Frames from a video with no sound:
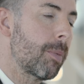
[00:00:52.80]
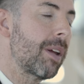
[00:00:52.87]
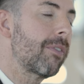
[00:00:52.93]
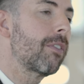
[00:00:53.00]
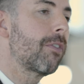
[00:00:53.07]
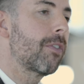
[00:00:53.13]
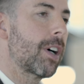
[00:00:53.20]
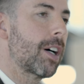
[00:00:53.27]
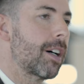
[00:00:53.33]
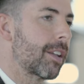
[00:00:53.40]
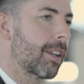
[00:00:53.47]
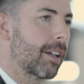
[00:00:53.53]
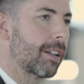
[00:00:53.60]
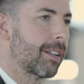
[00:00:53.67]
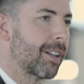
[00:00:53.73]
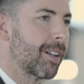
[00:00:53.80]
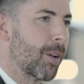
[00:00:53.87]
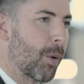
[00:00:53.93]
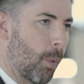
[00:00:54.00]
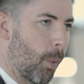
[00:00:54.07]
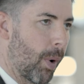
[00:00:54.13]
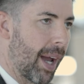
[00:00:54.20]
even further.
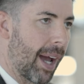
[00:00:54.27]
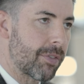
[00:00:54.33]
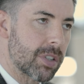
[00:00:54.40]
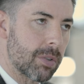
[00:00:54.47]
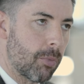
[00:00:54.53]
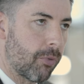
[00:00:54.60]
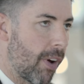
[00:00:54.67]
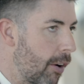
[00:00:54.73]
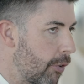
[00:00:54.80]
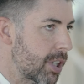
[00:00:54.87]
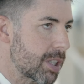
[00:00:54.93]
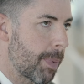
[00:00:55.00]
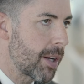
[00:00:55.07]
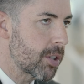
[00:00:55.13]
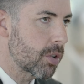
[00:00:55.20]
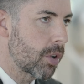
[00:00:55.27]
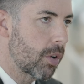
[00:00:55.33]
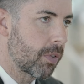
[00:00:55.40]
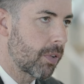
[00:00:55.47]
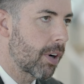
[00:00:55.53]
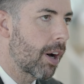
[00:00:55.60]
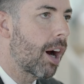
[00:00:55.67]
We have some very special
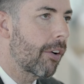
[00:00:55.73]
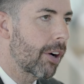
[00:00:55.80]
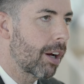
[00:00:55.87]
Ferrari